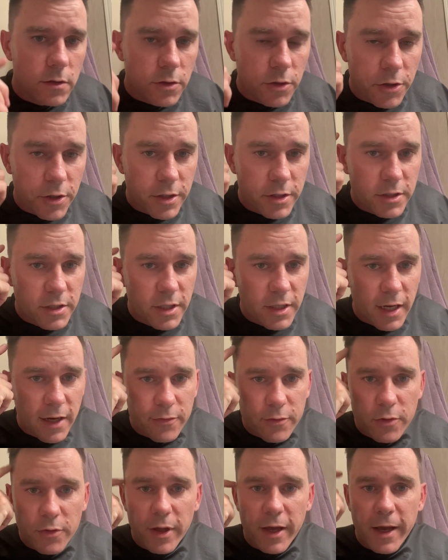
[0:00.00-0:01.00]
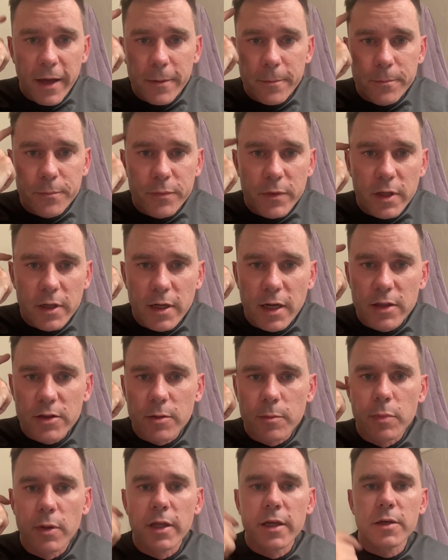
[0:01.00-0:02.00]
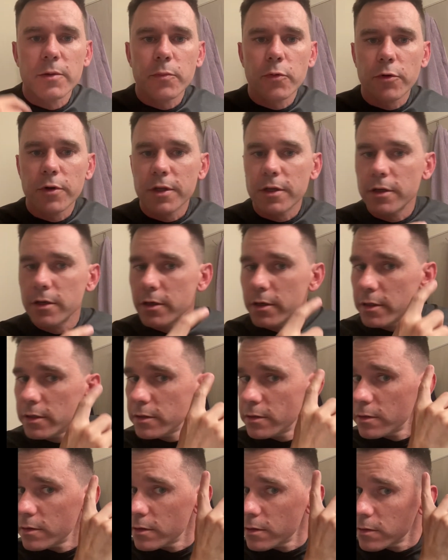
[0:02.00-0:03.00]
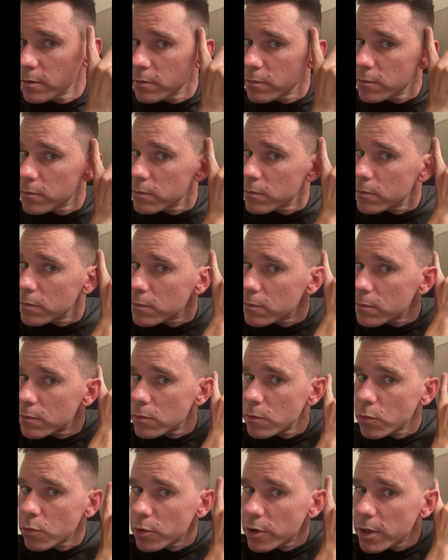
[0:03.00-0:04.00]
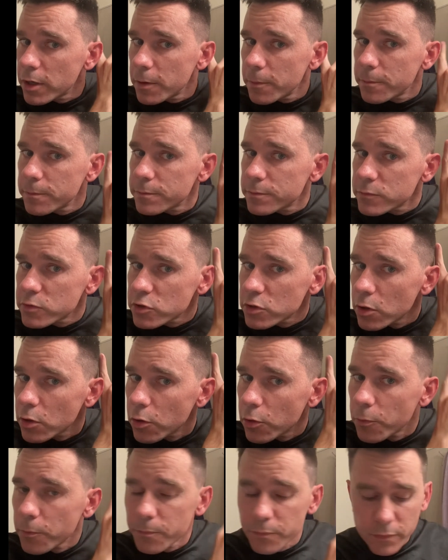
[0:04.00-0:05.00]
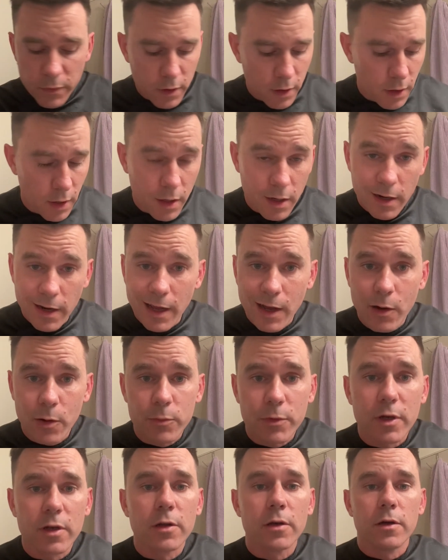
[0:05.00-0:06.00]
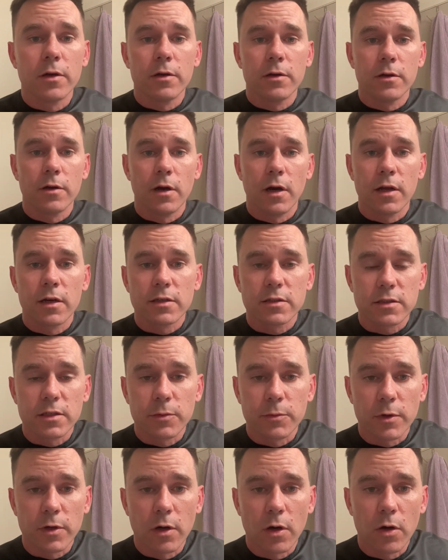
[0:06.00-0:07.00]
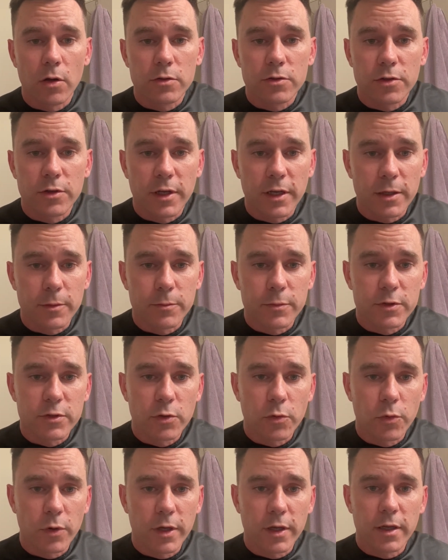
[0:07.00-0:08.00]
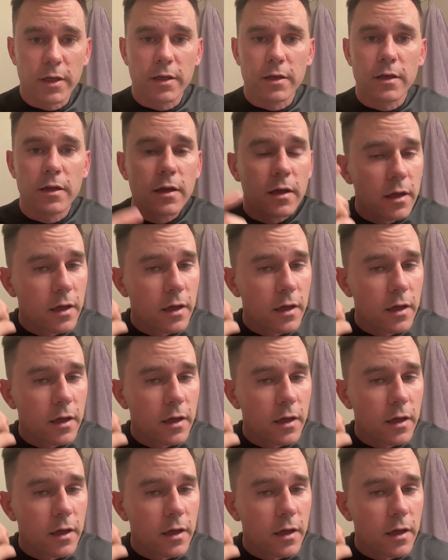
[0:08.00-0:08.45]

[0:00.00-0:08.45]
So you can see after that, got the blend pretty good, went up. So now I'm gonna alternate between